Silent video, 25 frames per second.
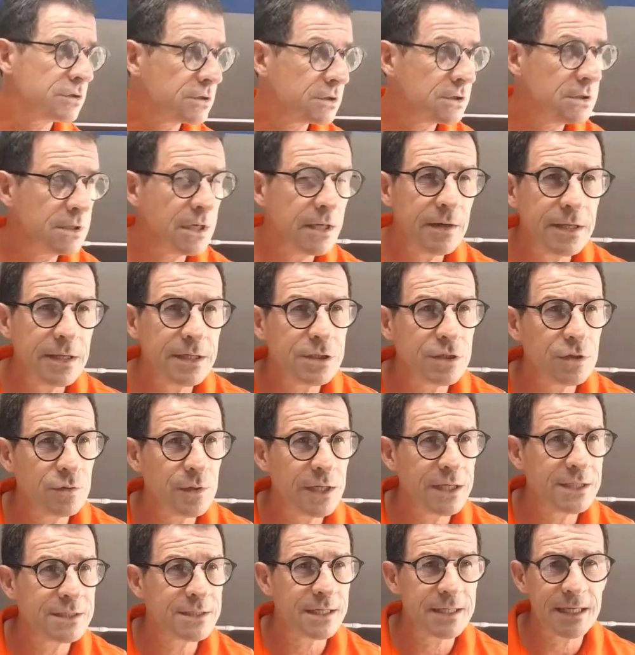nearly 2
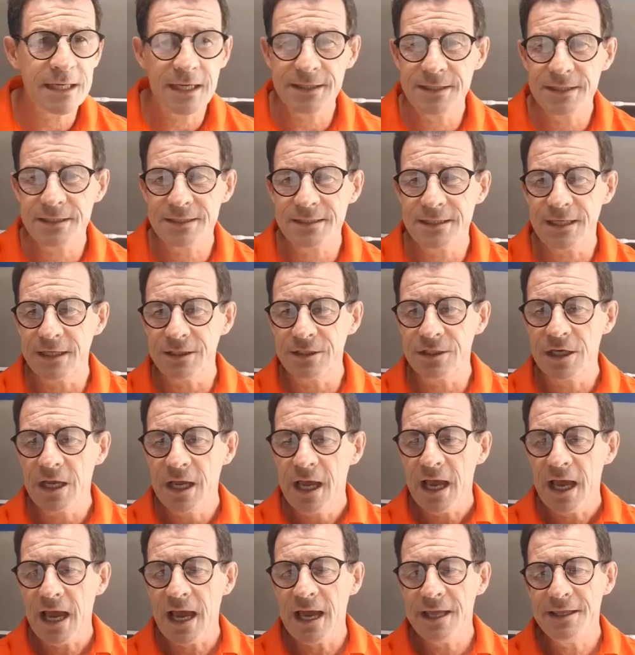weeks, I think, at this stage.
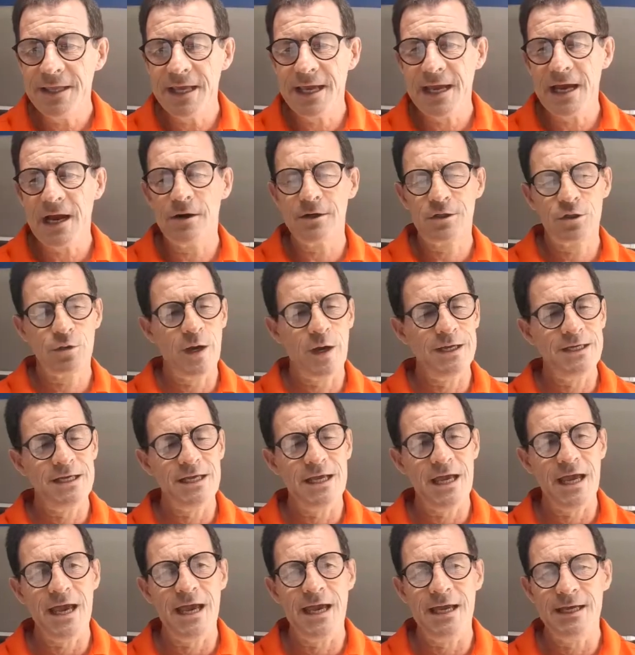And they are
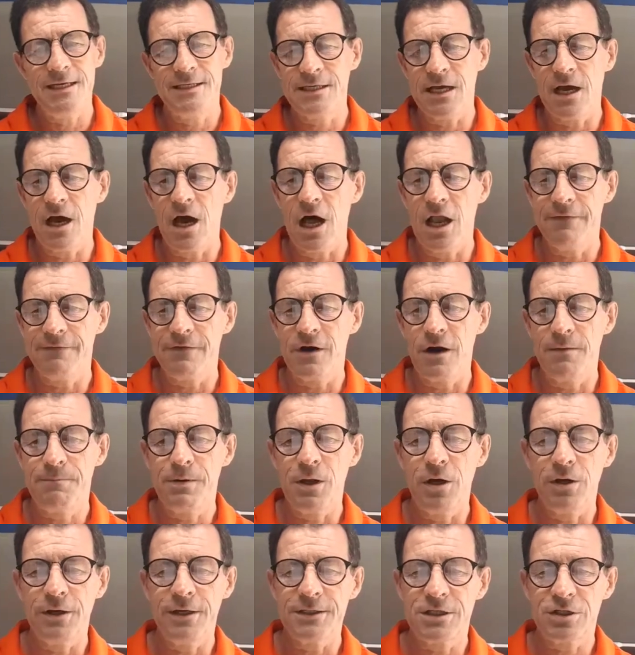28 Oliver
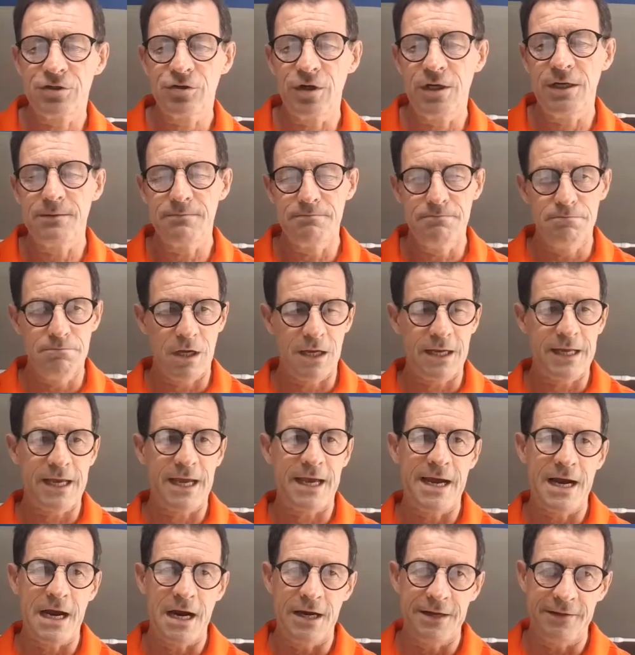Plunkett Street,
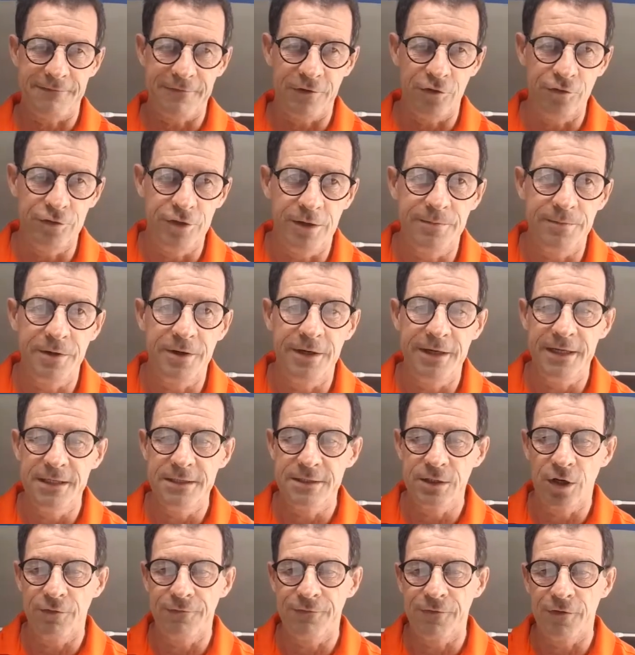Mullingar. The phone number
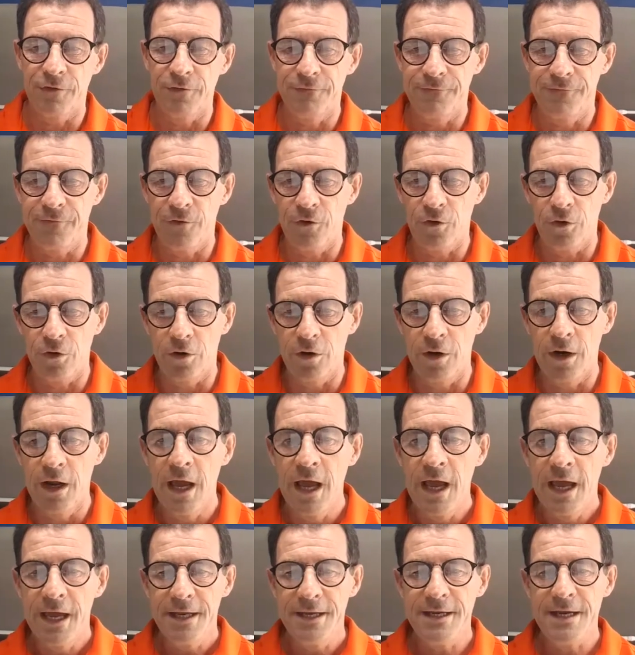is
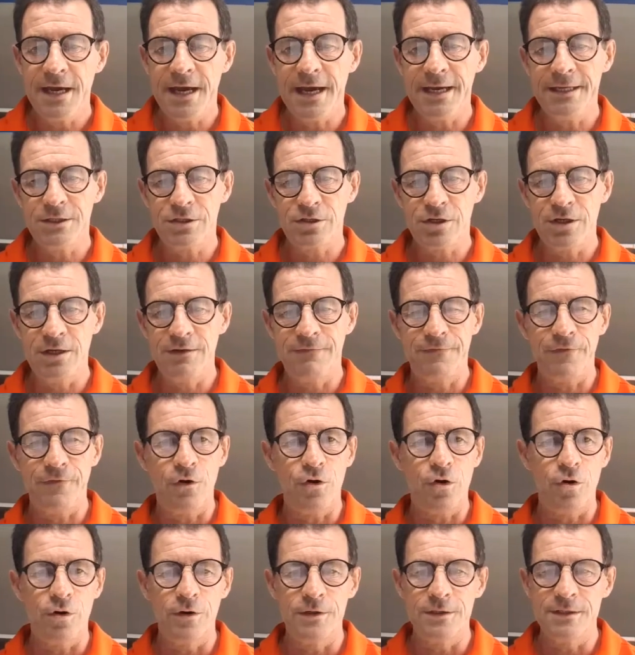
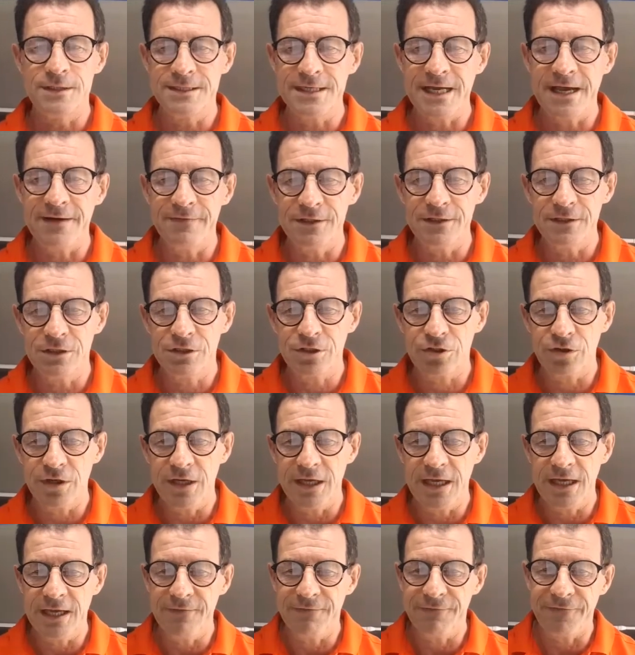
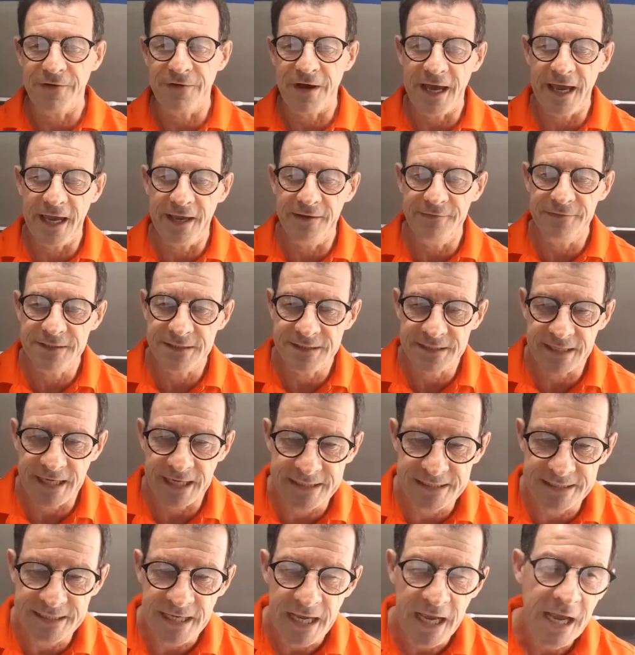
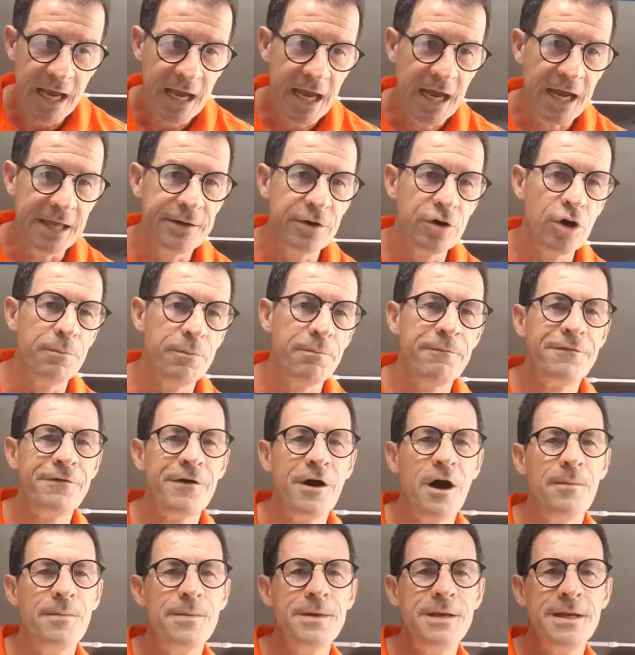044-934-7356. And they're open
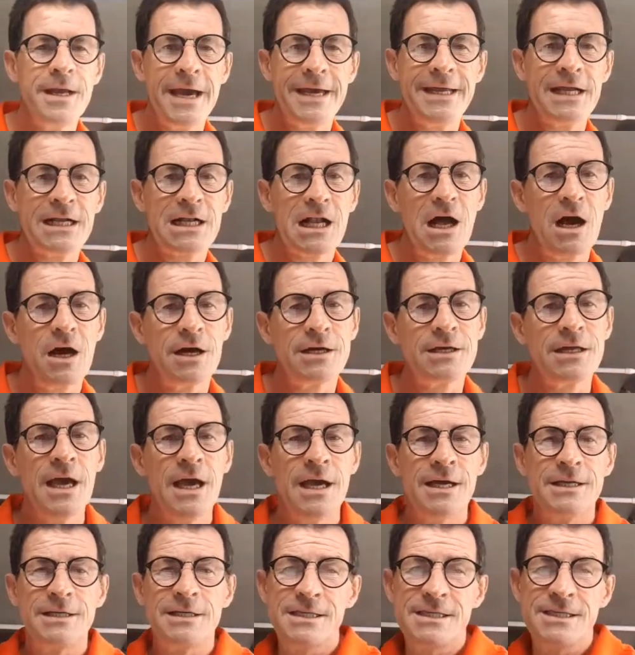from 9 o'clock
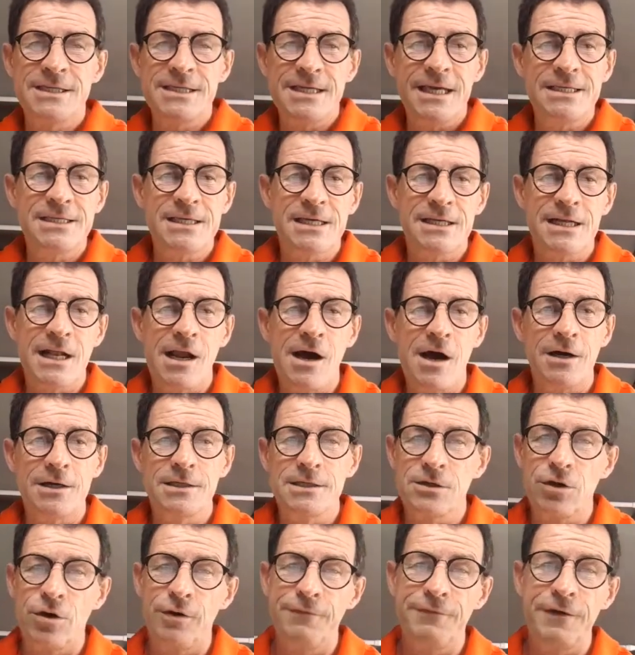to 6 o'clock.
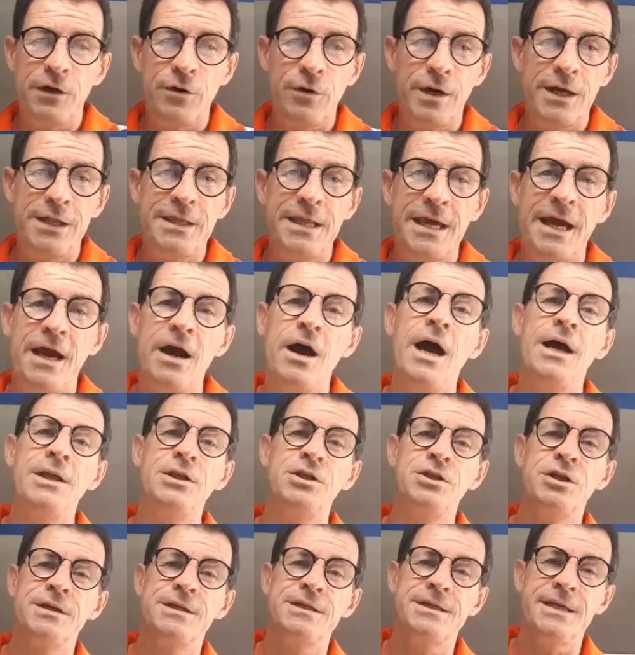So if you go in there and
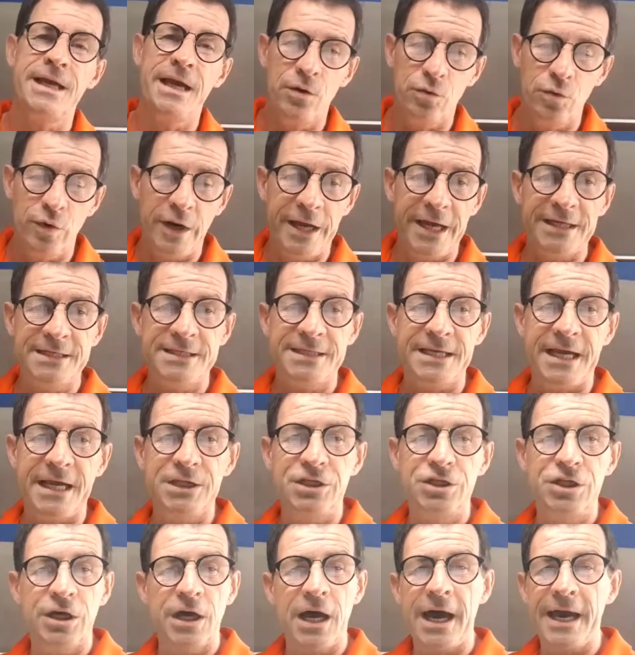just say Ray
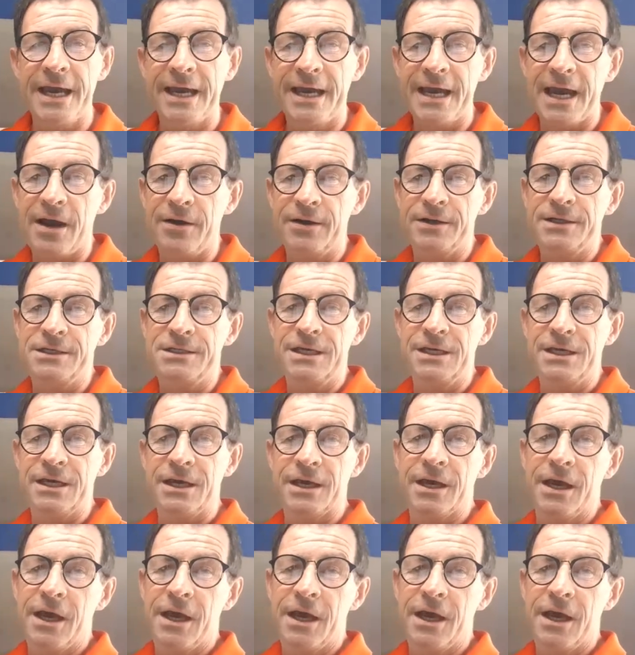sent you, I guarantee you